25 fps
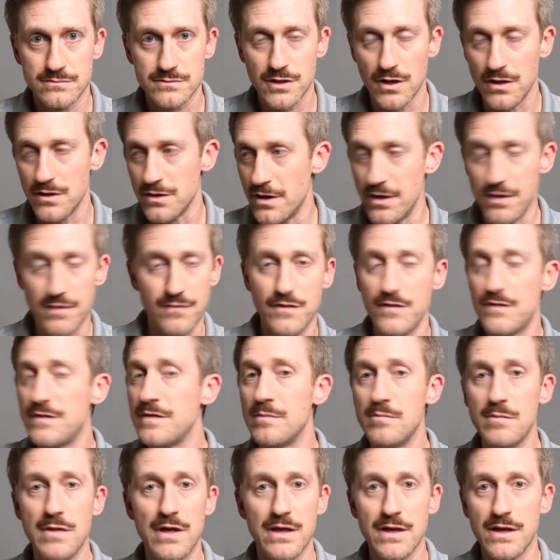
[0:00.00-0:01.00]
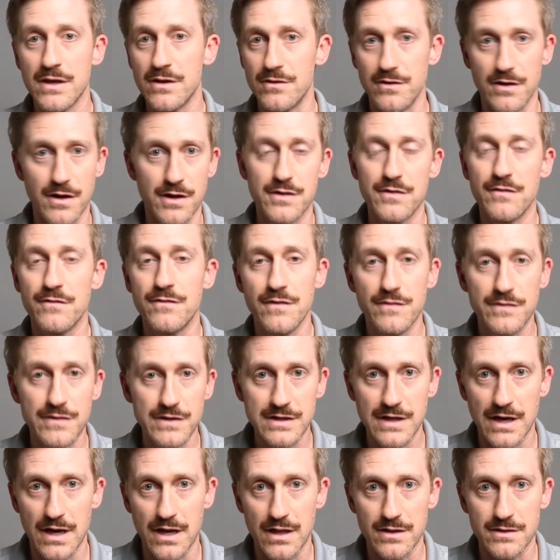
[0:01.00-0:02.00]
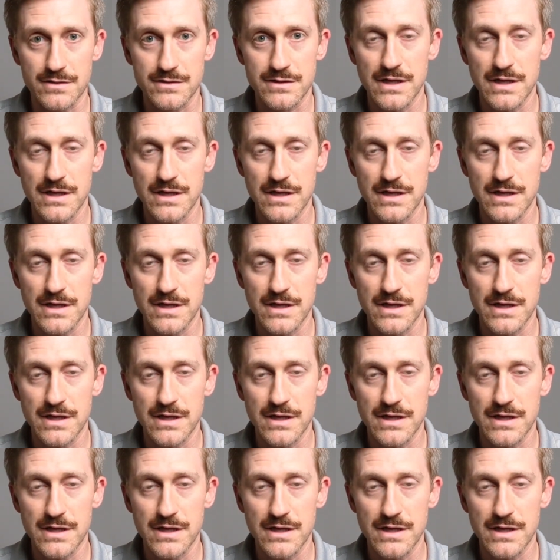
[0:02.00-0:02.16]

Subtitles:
call it 150 million or $150.